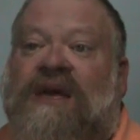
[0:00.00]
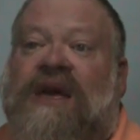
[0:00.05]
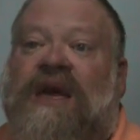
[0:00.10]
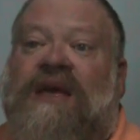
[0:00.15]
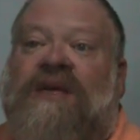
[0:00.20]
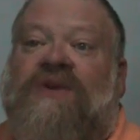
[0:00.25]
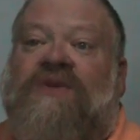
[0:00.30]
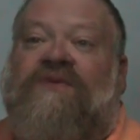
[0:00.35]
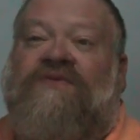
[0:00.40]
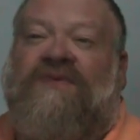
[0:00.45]

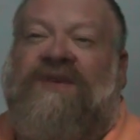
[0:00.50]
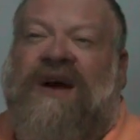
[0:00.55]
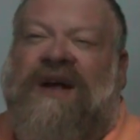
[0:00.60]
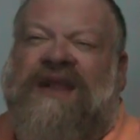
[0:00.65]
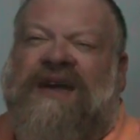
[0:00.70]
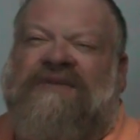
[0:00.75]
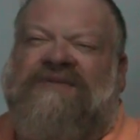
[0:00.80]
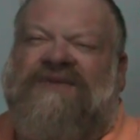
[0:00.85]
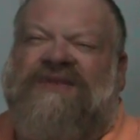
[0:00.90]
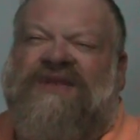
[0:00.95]
and you've done
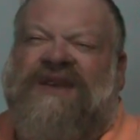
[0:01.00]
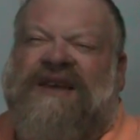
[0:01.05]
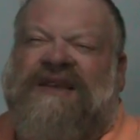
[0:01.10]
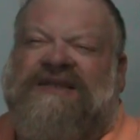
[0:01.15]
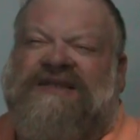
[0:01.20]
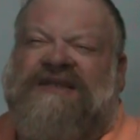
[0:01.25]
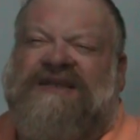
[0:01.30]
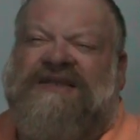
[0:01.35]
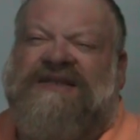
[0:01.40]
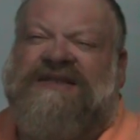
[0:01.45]
everything
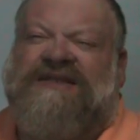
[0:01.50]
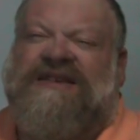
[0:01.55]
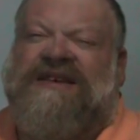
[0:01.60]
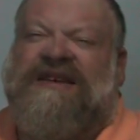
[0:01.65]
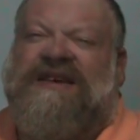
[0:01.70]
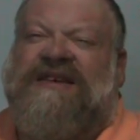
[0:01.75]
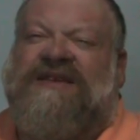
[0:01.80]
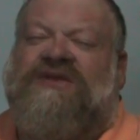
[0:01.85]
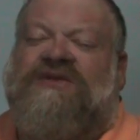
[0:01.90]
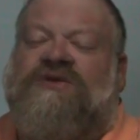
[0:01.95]
to the
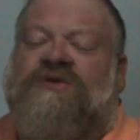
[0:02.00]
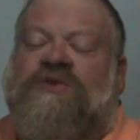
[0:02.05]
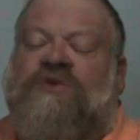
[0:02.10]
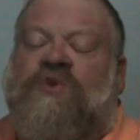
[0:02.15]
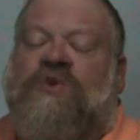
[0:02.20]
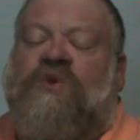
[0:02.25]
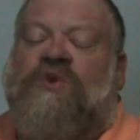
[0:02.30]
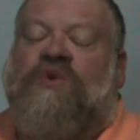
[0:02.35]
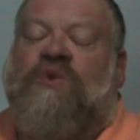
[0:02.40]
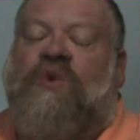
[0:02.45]
T
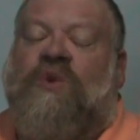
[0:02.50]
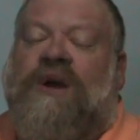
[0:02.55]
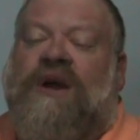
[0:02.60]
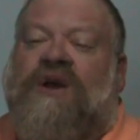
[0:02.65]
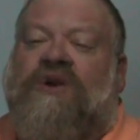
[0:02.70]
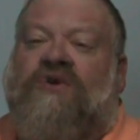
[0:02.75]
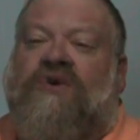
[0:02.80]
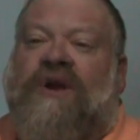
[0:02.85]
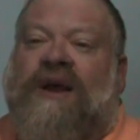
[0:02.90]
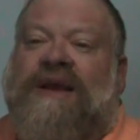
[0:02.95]
to the way
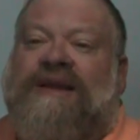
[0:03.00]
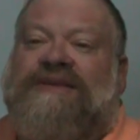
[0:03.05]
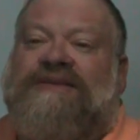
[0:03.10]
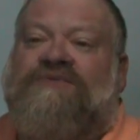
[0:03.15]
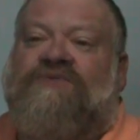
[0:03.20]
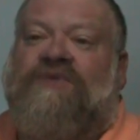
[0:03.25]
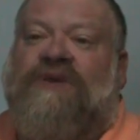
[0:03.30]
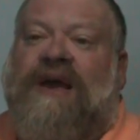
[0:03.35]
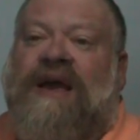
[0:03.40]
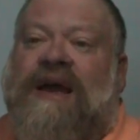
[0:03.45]

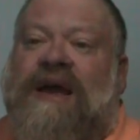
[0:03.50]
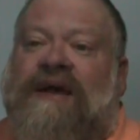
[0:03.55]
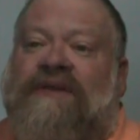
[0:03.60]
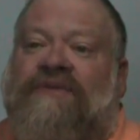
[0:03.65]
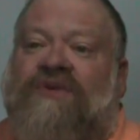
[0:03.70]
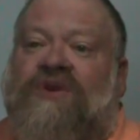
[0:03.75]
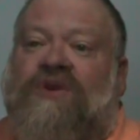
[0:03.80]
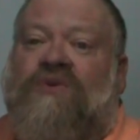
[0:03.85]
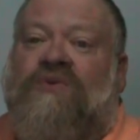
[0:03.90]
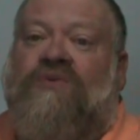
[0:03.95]
Christ would
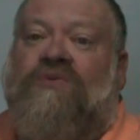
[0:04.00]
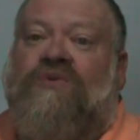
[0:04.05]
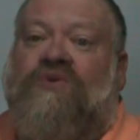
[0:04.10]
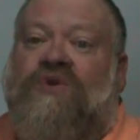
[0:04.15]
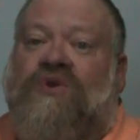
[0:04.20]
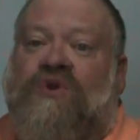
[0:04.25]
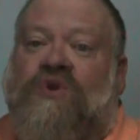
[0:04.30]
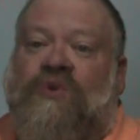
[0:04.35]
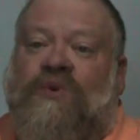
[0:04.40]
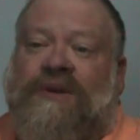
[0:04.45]
have you
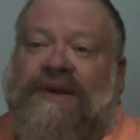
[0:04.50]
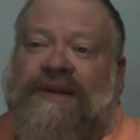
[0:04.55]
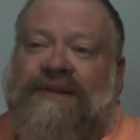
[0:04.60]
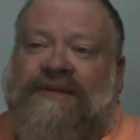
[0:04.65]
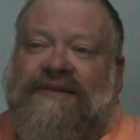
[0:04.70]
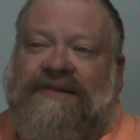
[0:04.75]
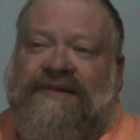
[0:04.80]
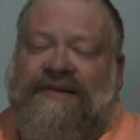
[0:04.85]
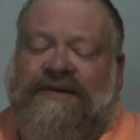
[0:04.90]
do it.